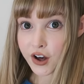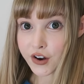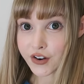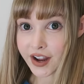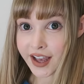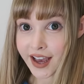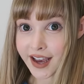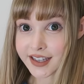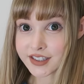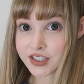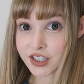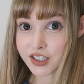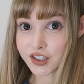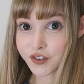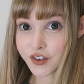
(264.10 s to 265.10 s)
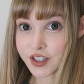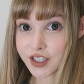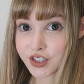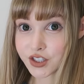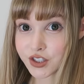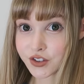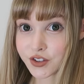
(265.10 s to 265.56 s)
Alright, I just
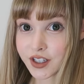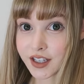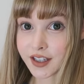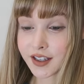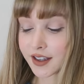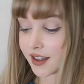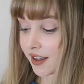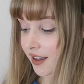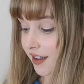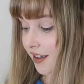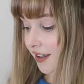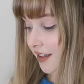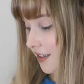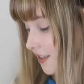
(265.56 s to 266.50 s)
finished shooting. It